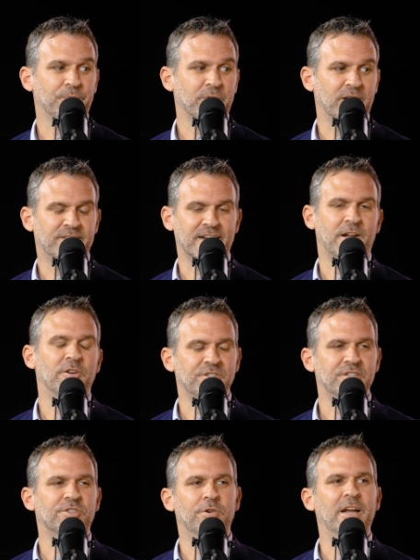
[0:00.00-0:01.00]
technology
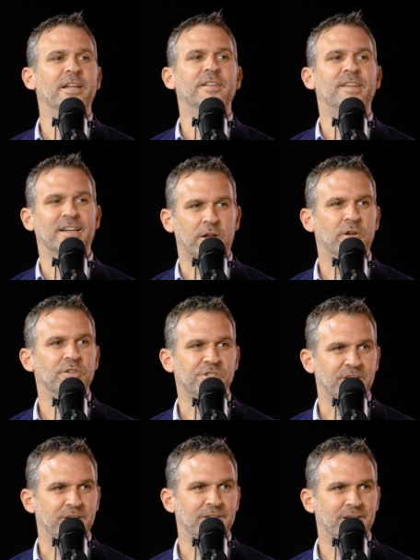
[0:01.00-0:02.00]
is creating
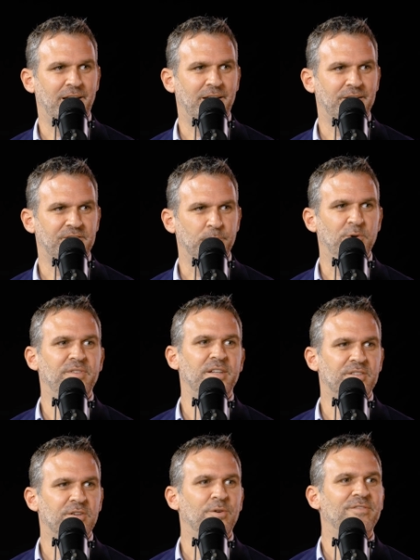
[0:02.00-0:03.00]
technology and it's moving
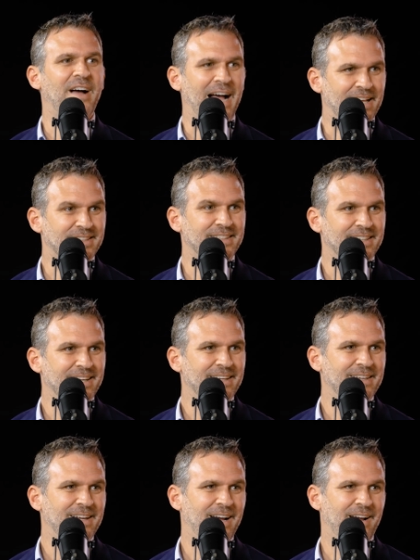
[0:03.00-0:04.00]
so fast
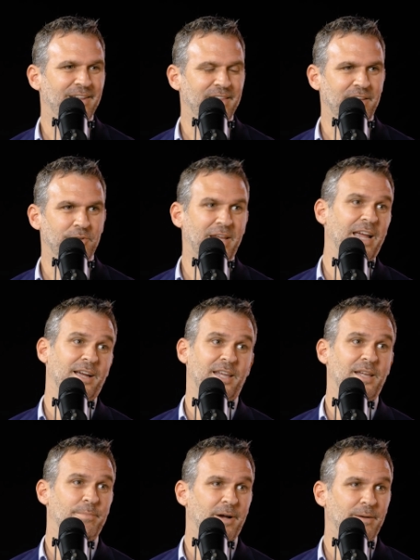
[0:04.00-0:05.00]
that you can't
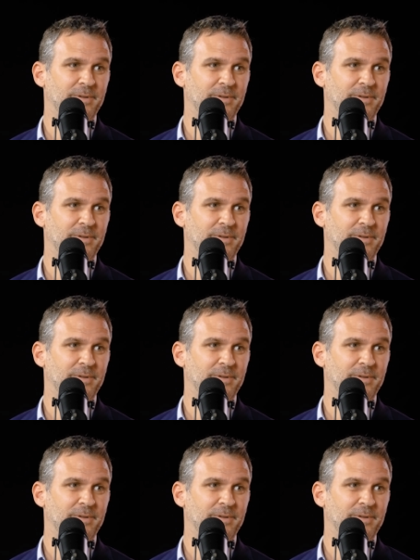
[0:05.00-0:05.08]
keep up.